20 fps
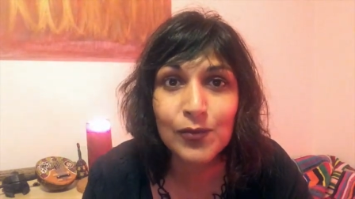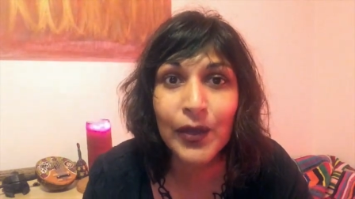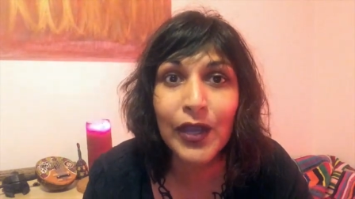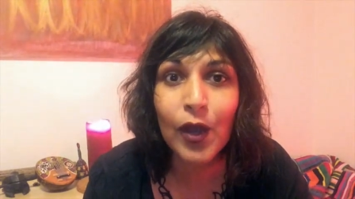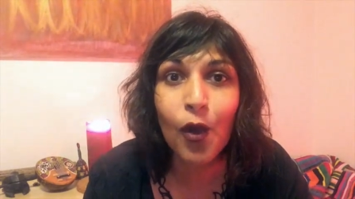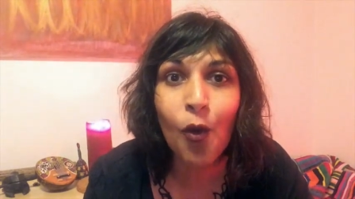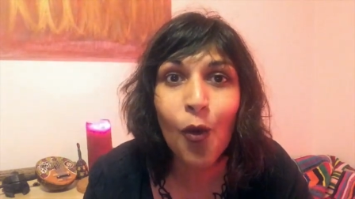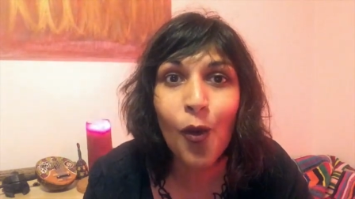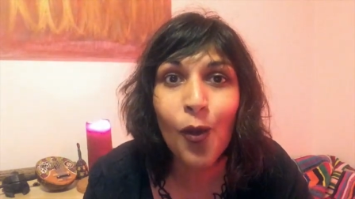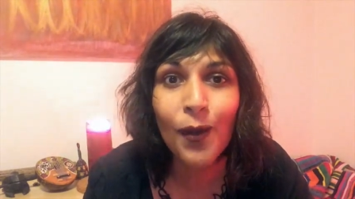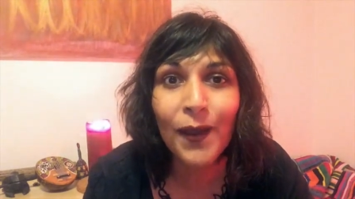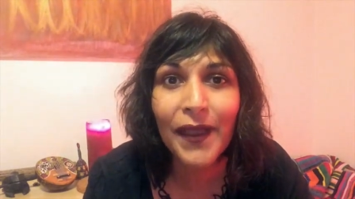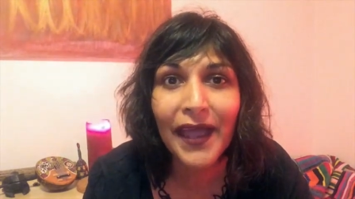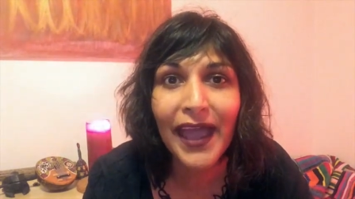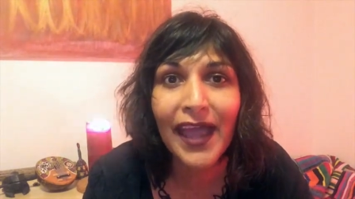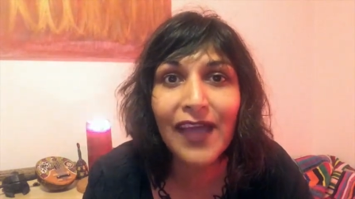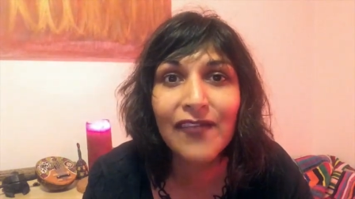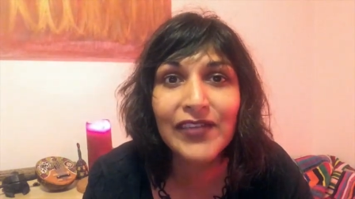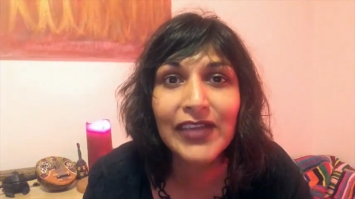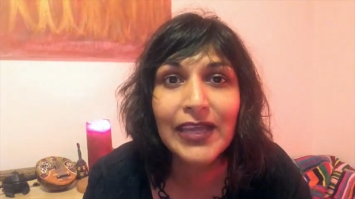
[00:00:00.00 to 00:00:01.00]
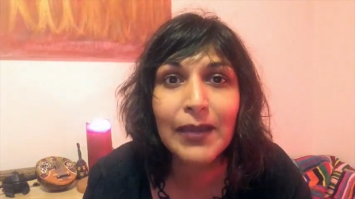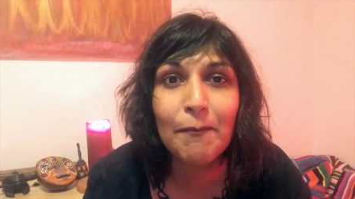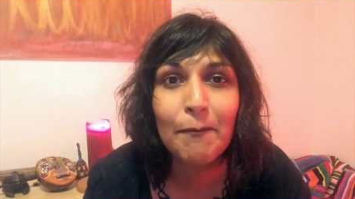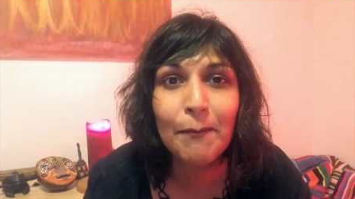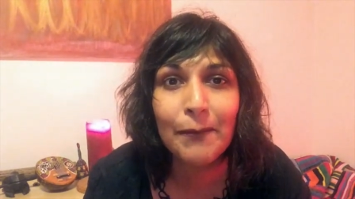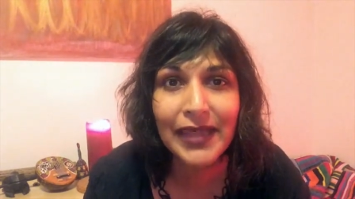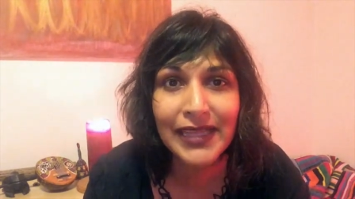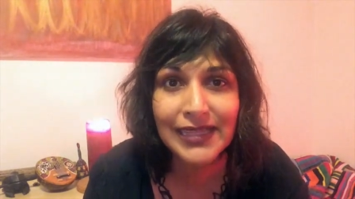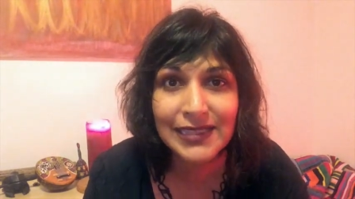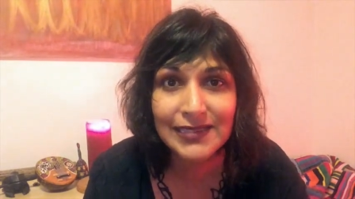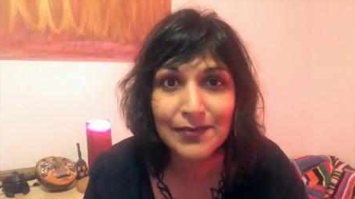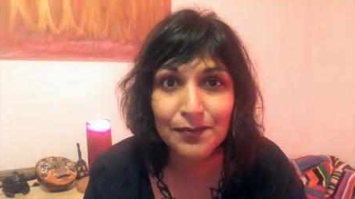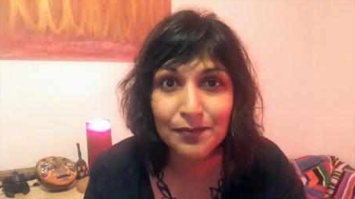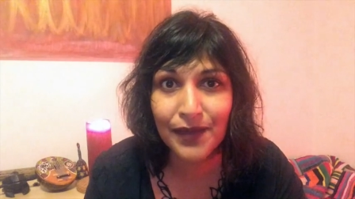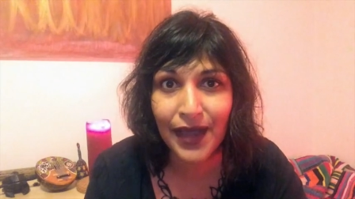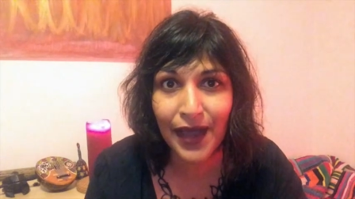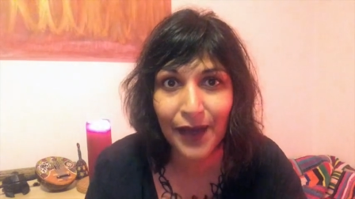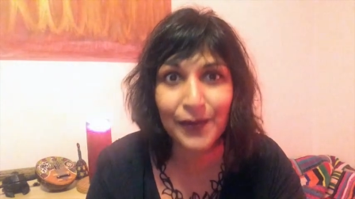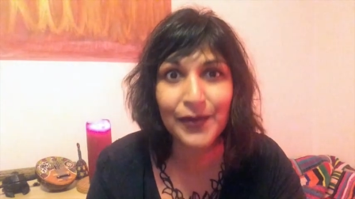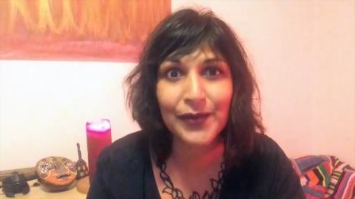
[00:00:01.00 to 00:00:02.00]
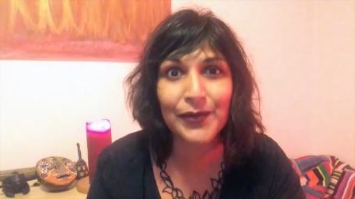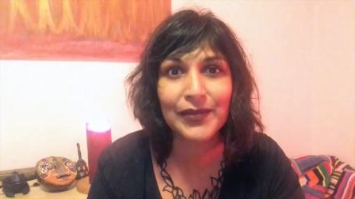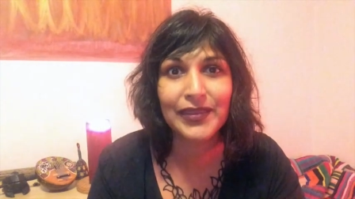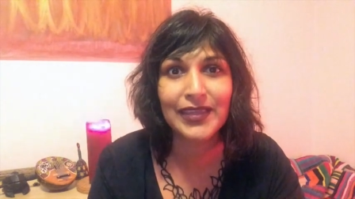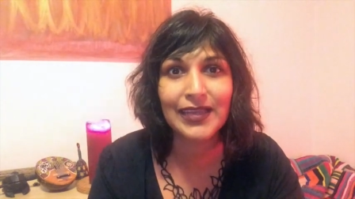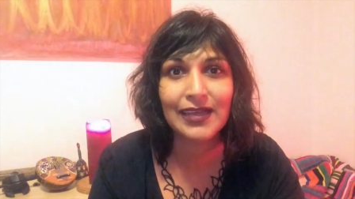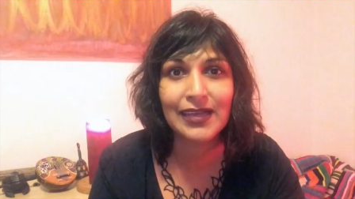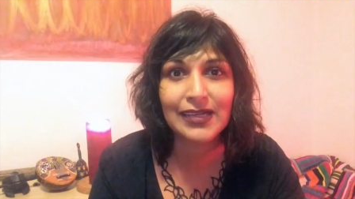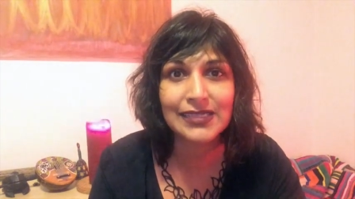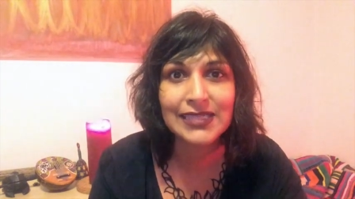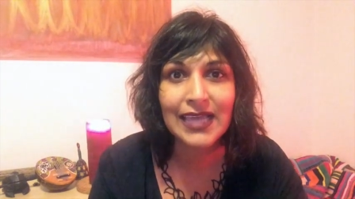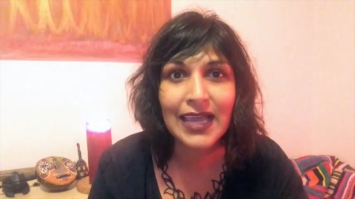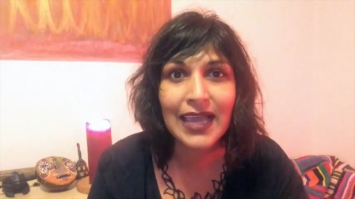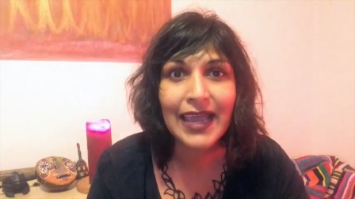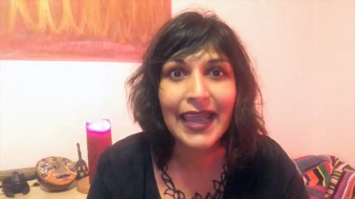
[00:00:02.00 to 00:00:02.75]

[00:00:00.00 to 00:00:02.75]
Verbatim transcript: We all have immense power within us.